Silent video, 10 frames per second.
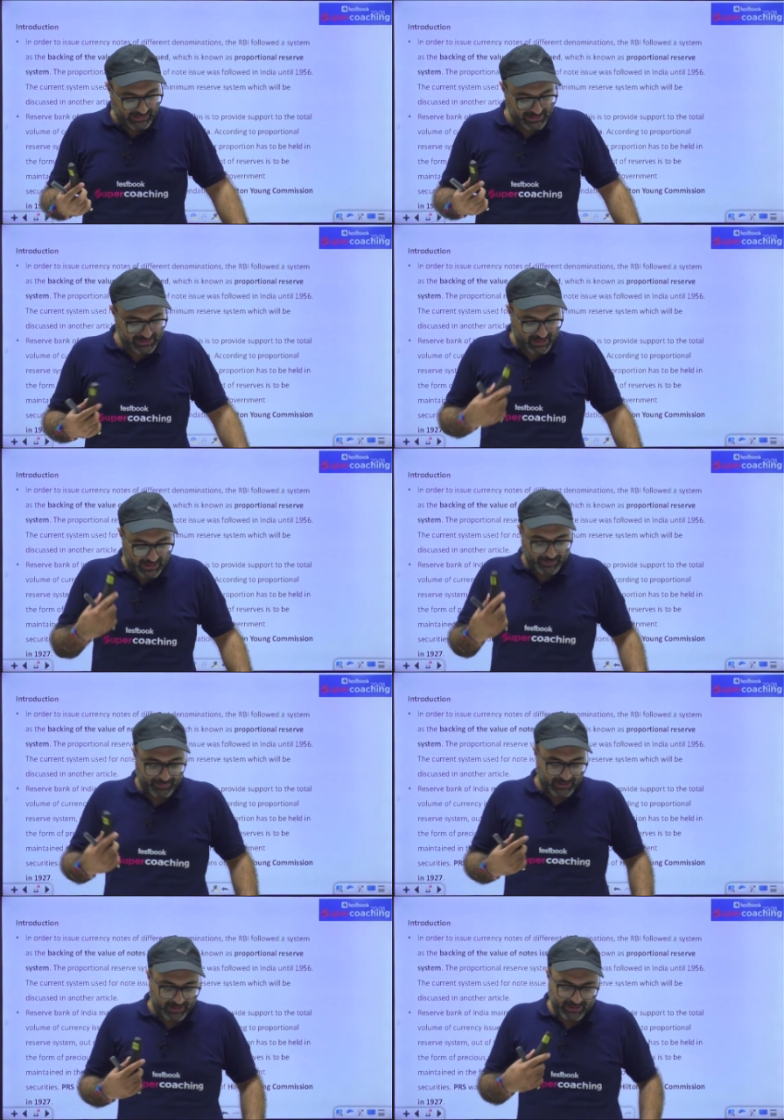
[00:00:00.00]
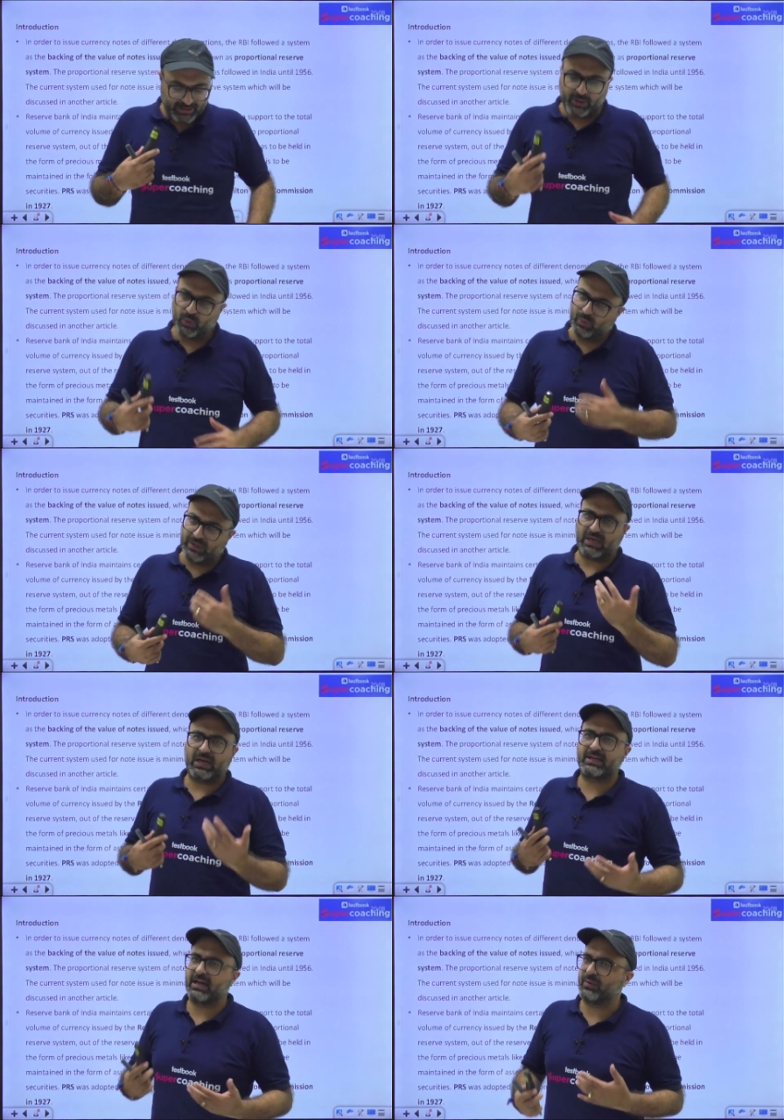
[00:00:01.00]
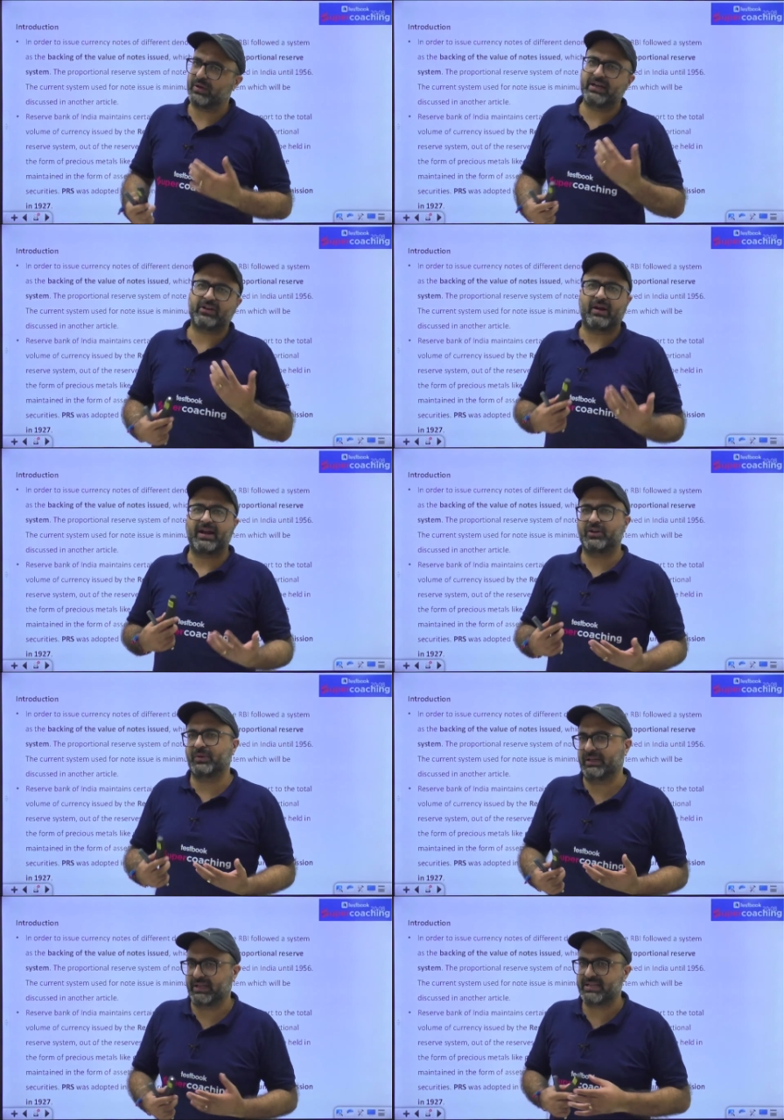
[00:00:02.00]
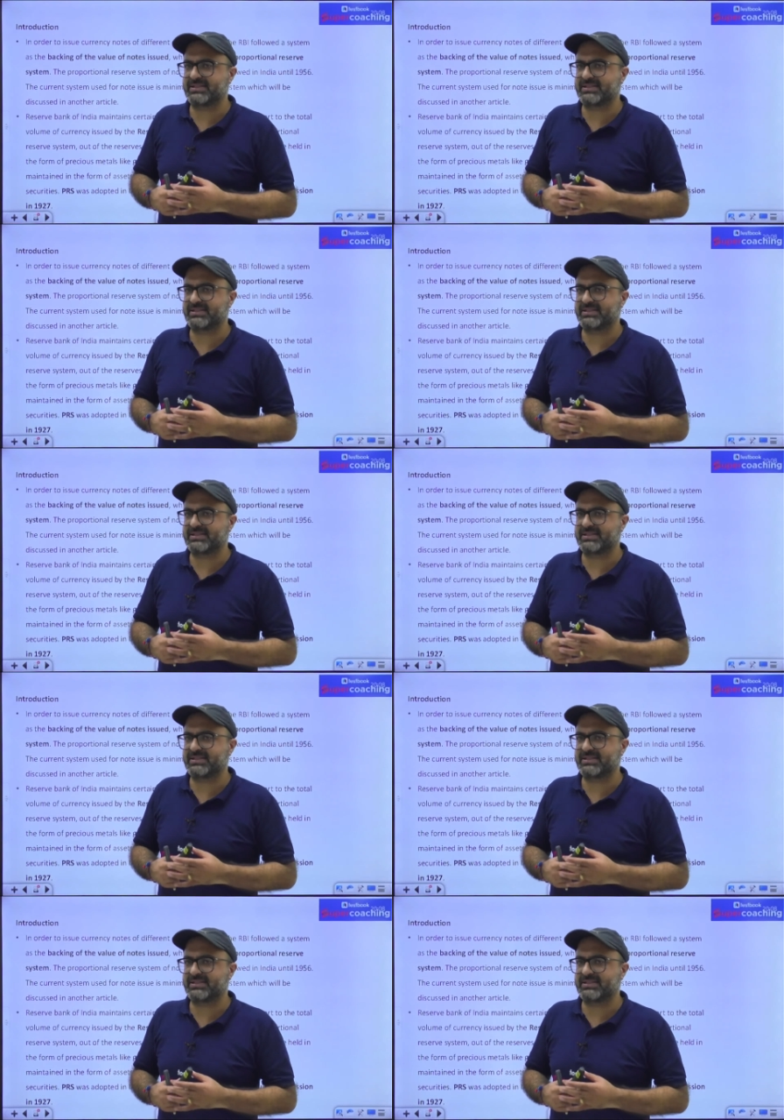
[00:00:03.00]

RBI will undoubtedly try to increase its